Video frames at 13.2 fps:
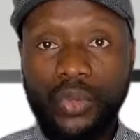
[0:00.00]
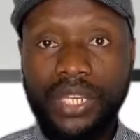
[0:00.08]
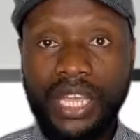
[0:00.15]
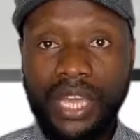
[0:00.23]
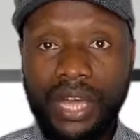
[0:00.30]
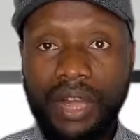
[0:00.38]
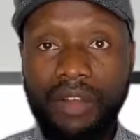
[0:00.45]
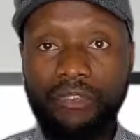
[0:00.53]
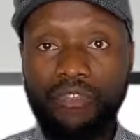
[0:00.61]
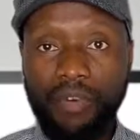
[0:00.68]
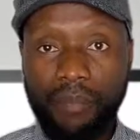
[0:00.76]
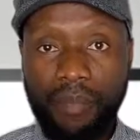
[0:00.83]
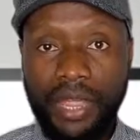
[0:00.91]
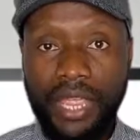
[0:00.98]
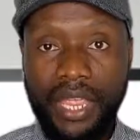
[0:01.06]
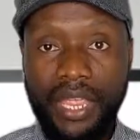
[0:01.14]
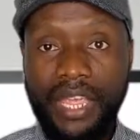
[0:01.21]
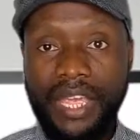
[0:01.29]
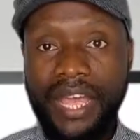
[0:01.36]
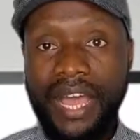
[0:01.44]
the car for me,
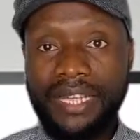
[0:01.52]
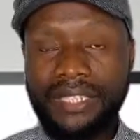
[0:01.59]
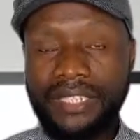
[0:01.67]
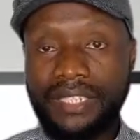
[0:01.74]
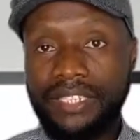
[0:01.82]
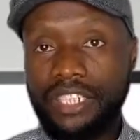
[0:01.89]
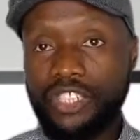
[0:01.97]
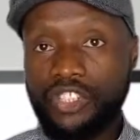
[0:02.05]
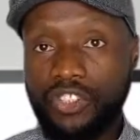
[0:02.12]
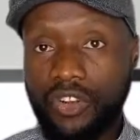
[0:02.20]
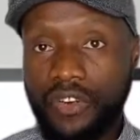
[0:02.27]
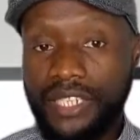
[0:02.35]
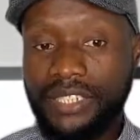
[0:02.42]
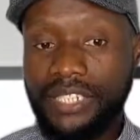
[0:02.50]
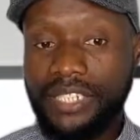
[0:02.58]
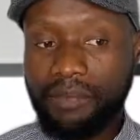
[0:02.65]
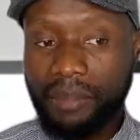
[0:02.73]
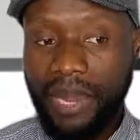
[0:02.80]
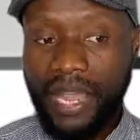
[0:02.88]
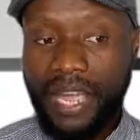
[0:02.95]
I think the insurance
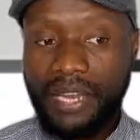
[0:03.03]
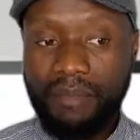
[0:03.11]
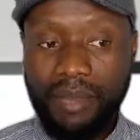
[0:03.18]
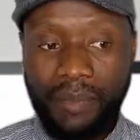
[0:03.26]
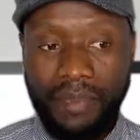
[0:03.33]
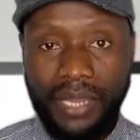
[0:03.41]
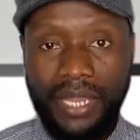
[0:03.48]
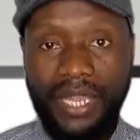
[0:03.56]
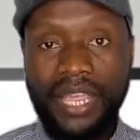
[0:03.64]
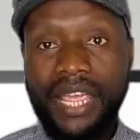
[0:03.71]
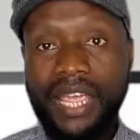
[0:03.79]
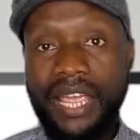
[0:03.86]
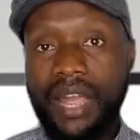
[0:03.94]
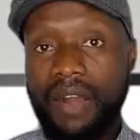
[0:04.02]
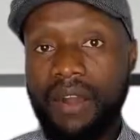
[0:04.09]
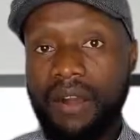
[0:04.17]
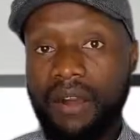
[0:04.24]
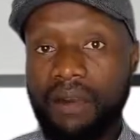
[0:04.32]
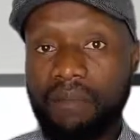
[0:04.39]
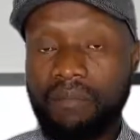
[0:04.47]
expired maybe
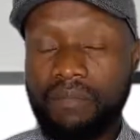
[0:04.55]
that